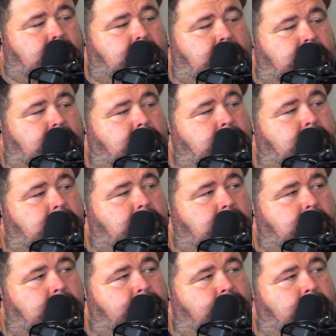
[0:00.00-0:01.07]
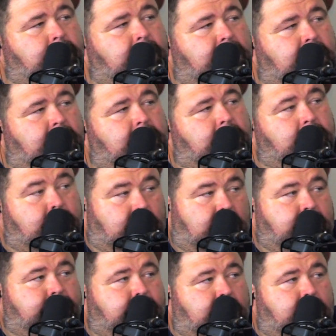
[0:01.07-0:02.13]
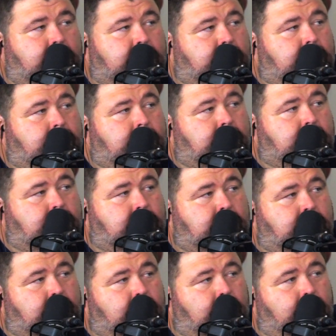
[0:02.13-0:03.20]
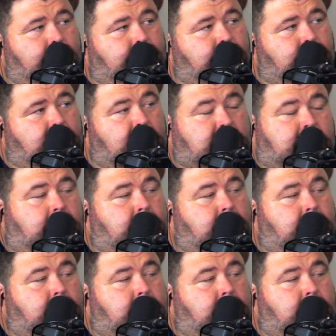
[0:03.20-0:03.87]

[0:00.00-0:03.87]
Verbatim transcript: is a good substitute for meat. Do you believe that? Mm,